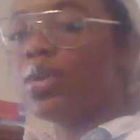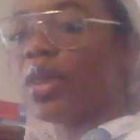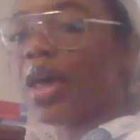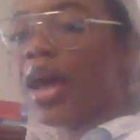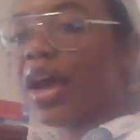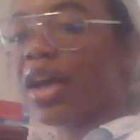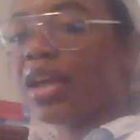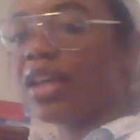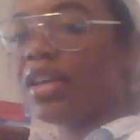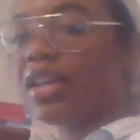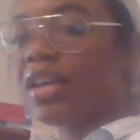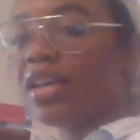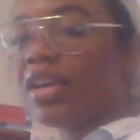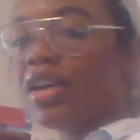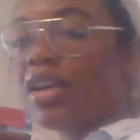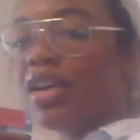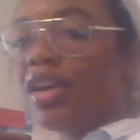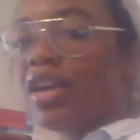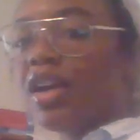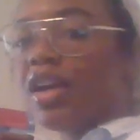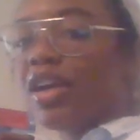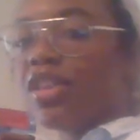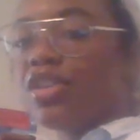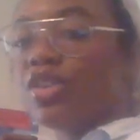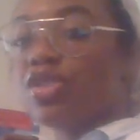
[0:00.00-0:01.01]
that.
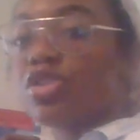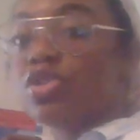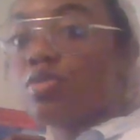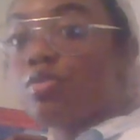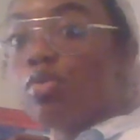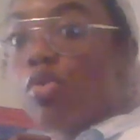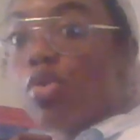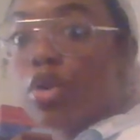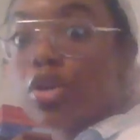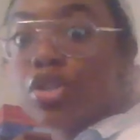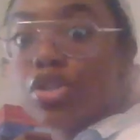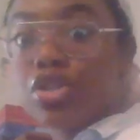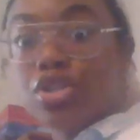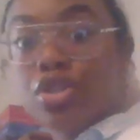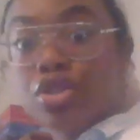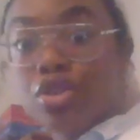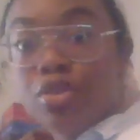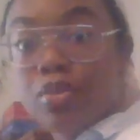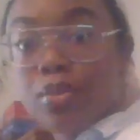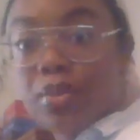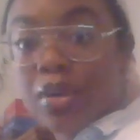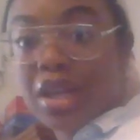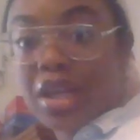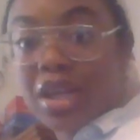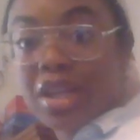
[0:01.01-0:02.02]
There's more
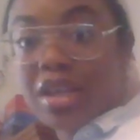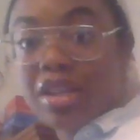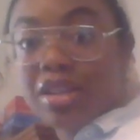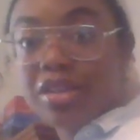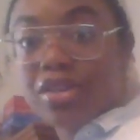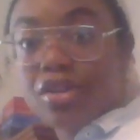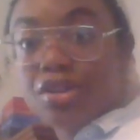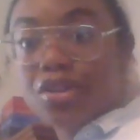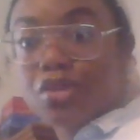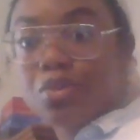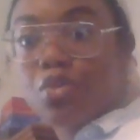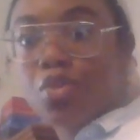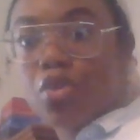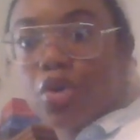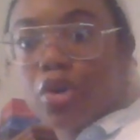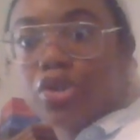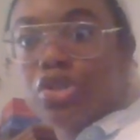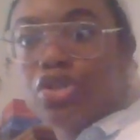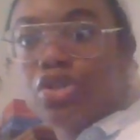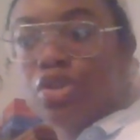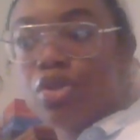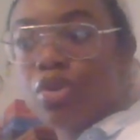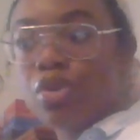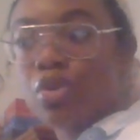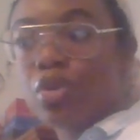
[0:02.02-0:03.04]
to me. There's more
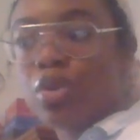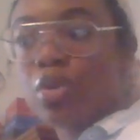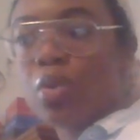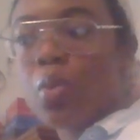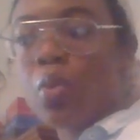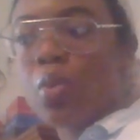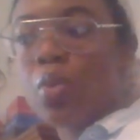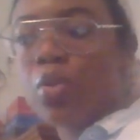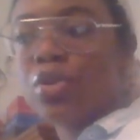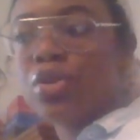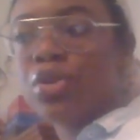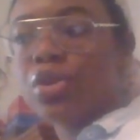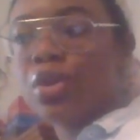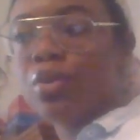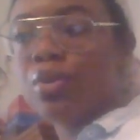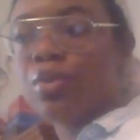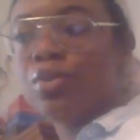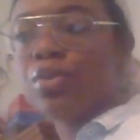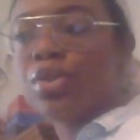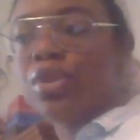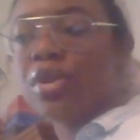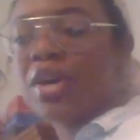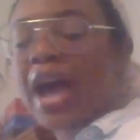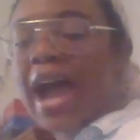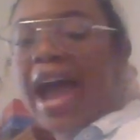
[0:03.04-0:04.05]
to
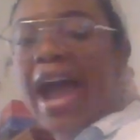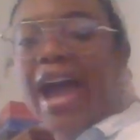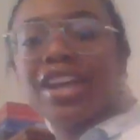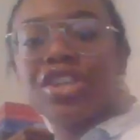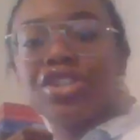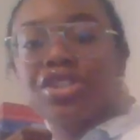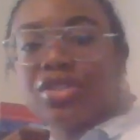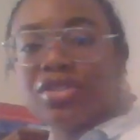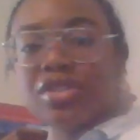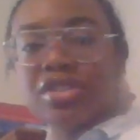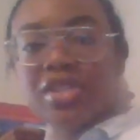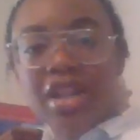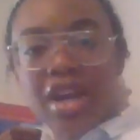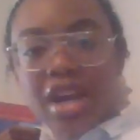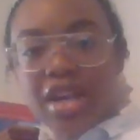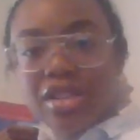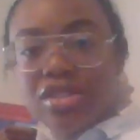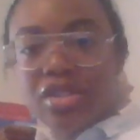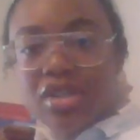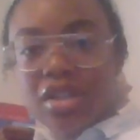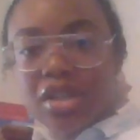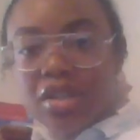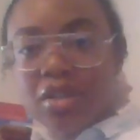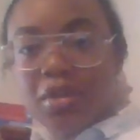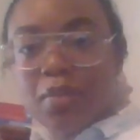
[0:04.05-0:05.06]
the actions that I
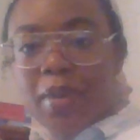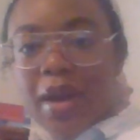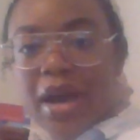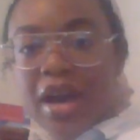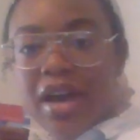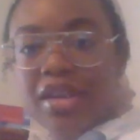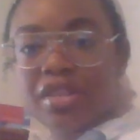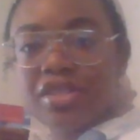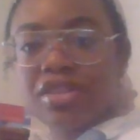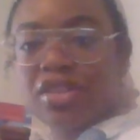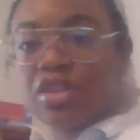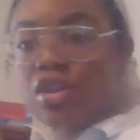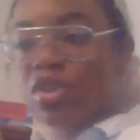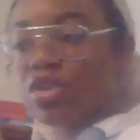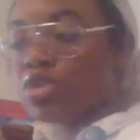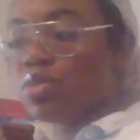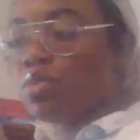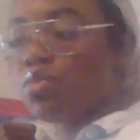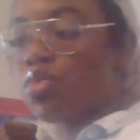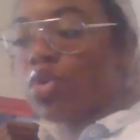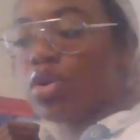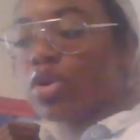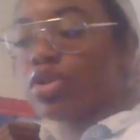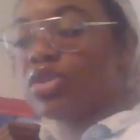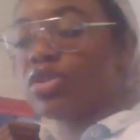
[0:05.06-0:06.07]
took in the past. There's
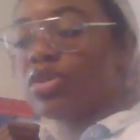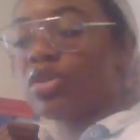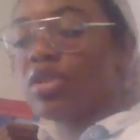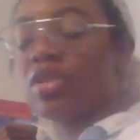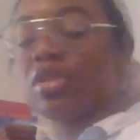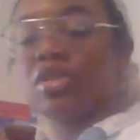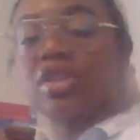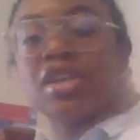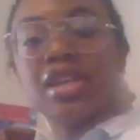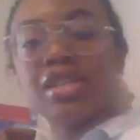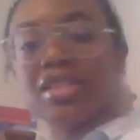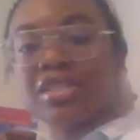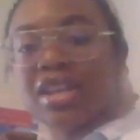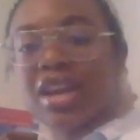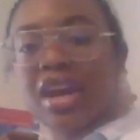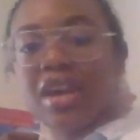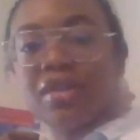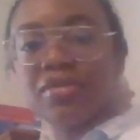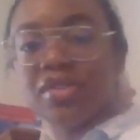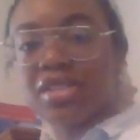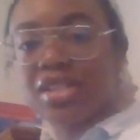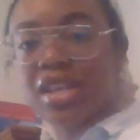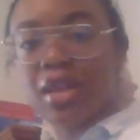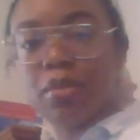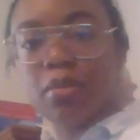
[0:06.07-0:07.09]
more to the things that
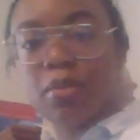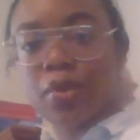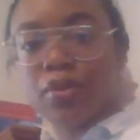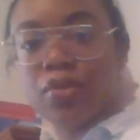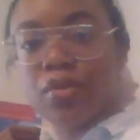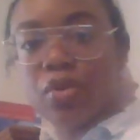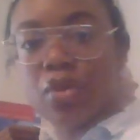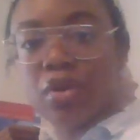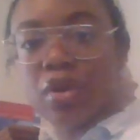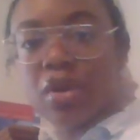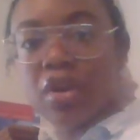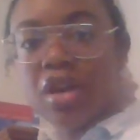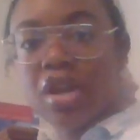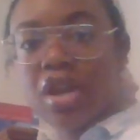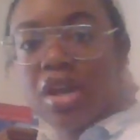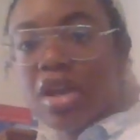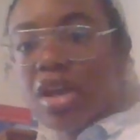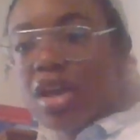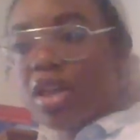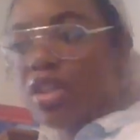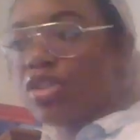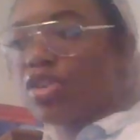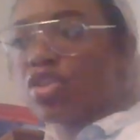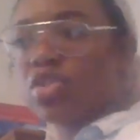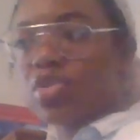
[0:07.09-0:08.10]
I've said before.
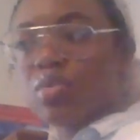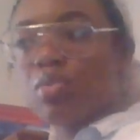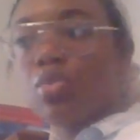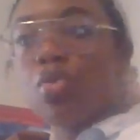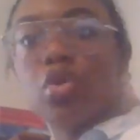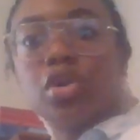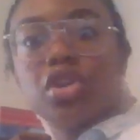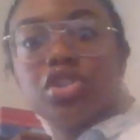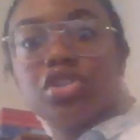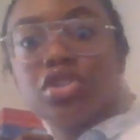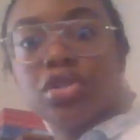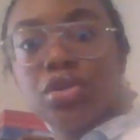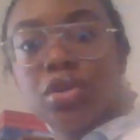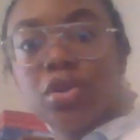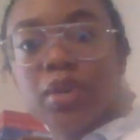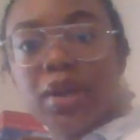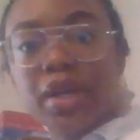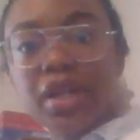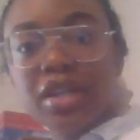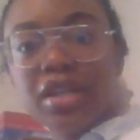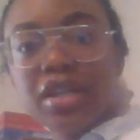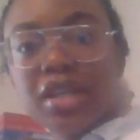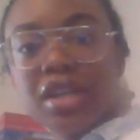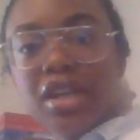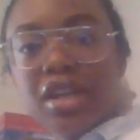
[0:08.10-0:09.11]
There's more to
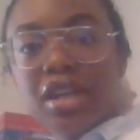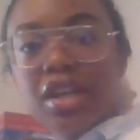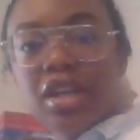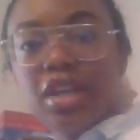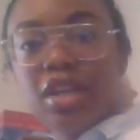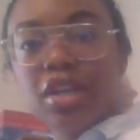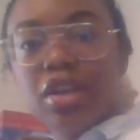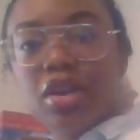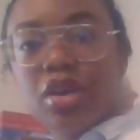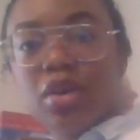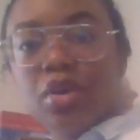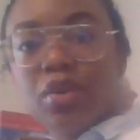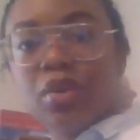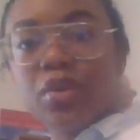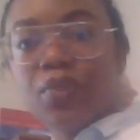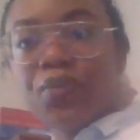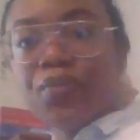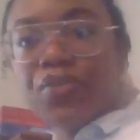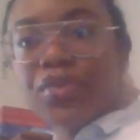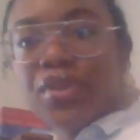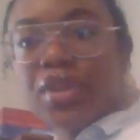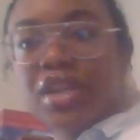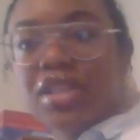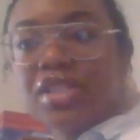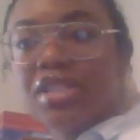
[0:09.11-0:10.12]
it.
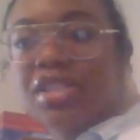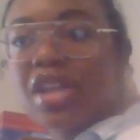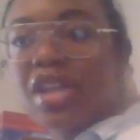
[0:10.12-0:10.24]
It's